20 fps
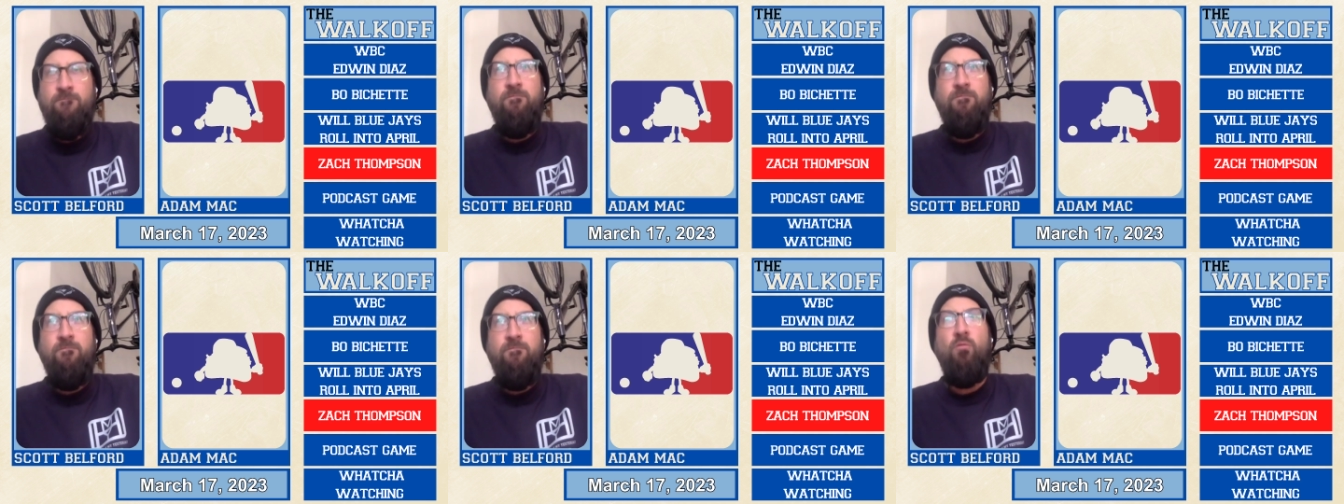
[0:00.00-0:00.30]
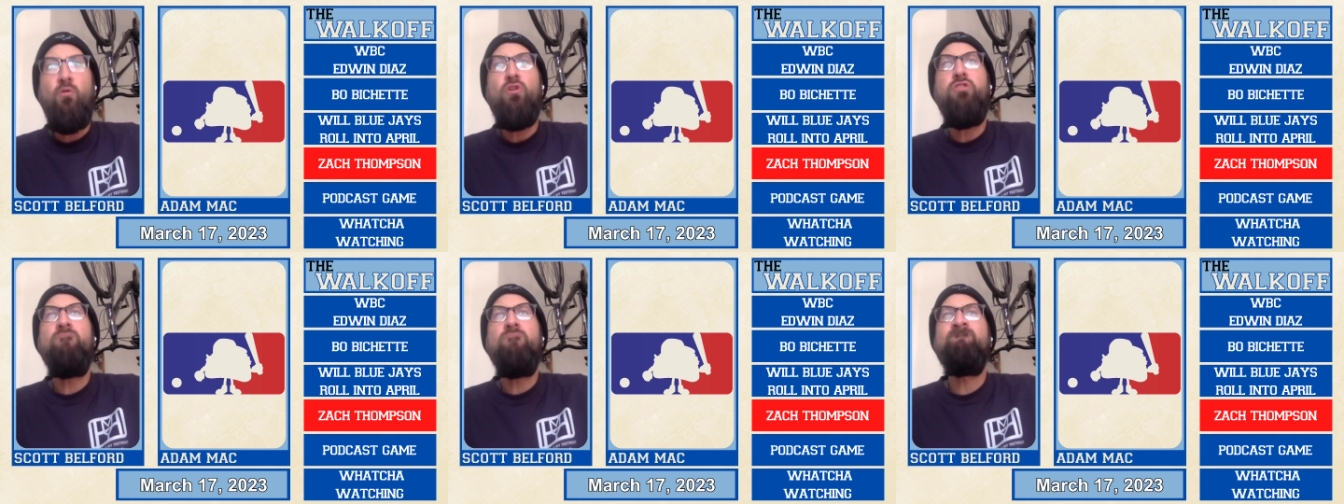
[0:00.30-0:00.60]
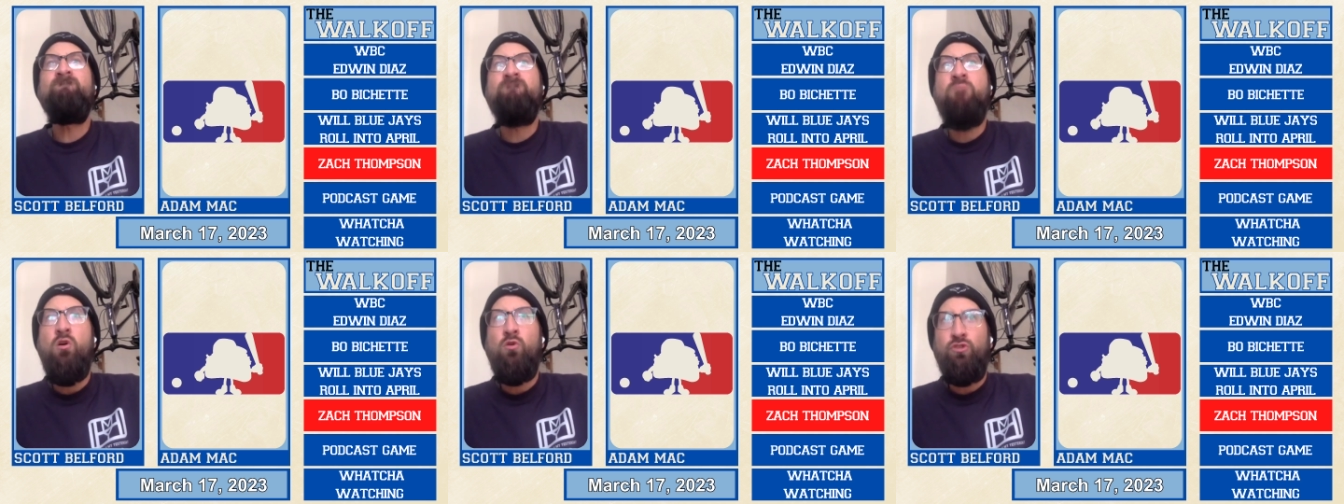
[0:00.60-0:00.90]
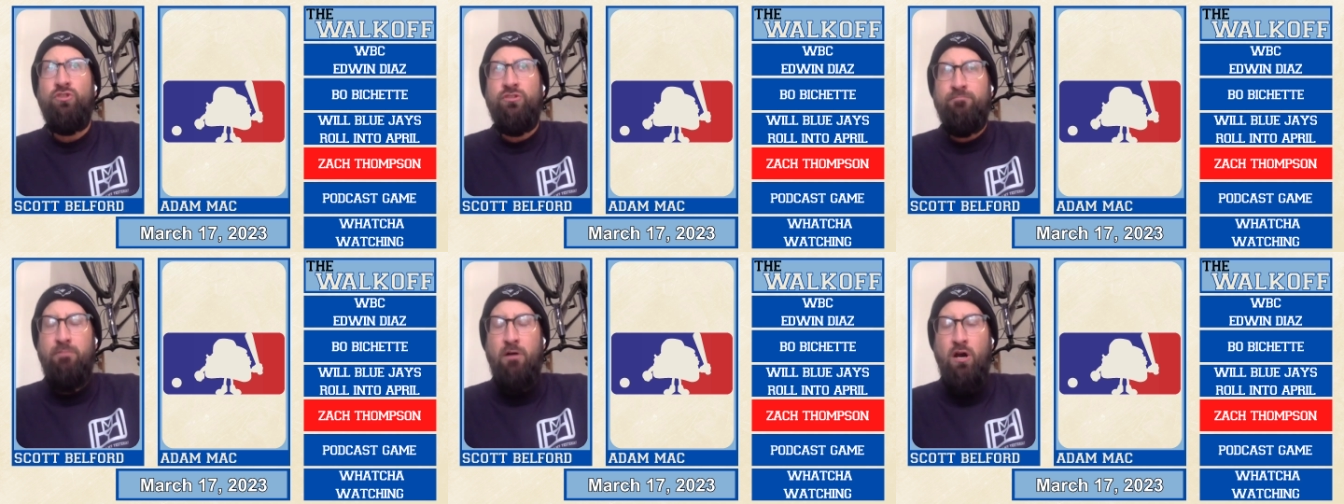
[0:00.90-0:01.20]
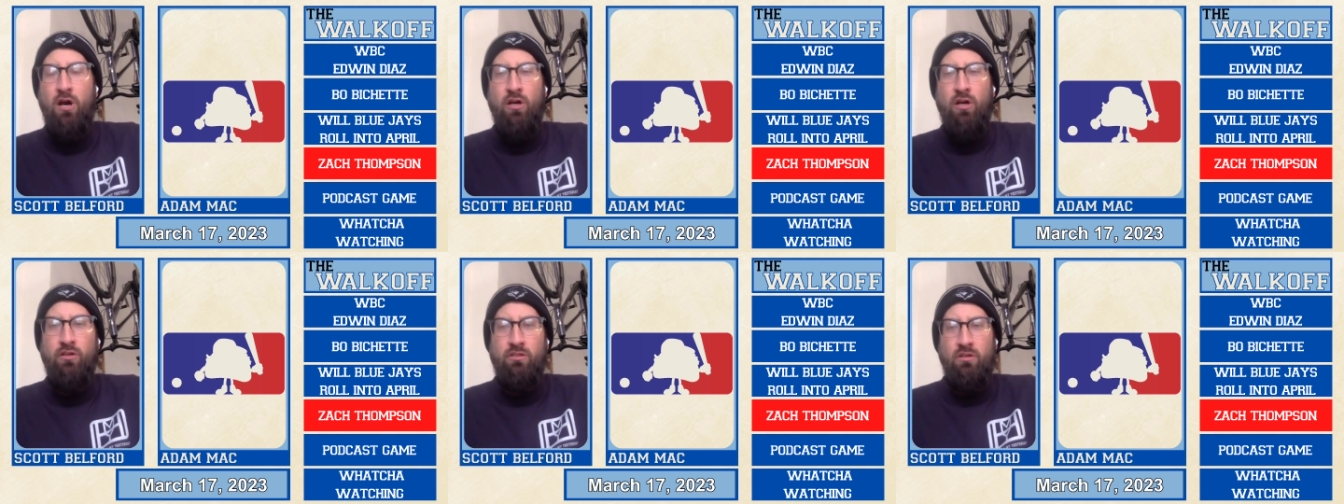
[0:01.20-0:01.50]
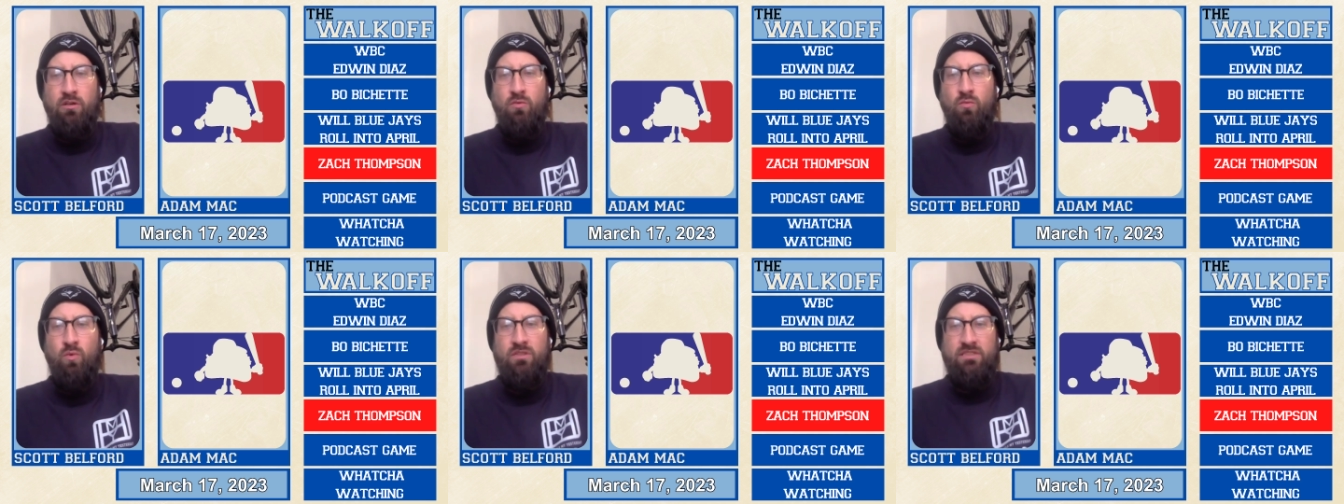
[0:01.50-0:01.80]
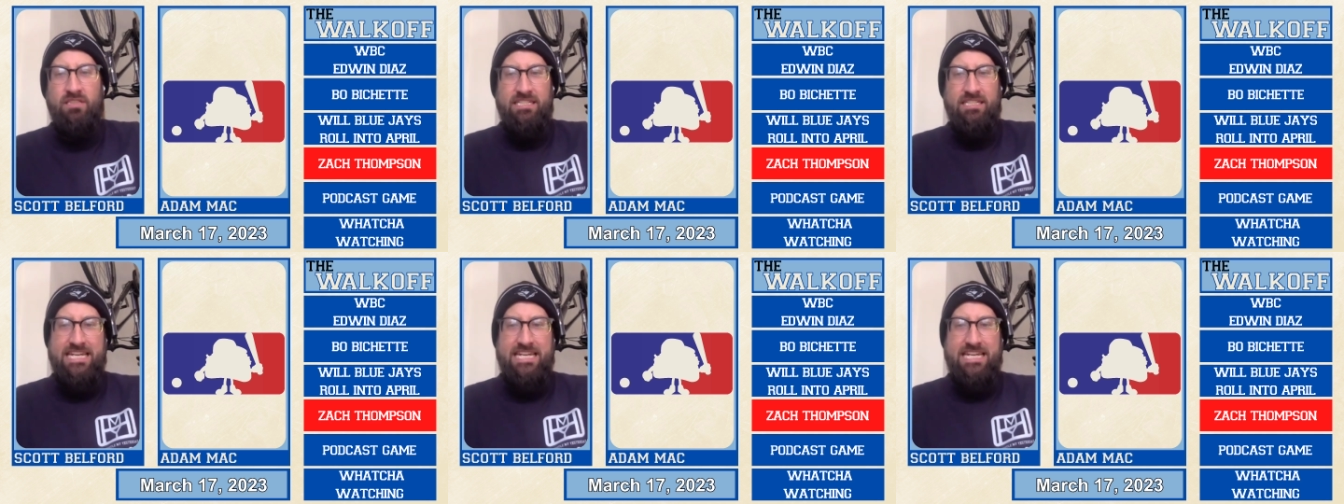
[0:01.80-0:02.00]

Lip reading: for the most part, was a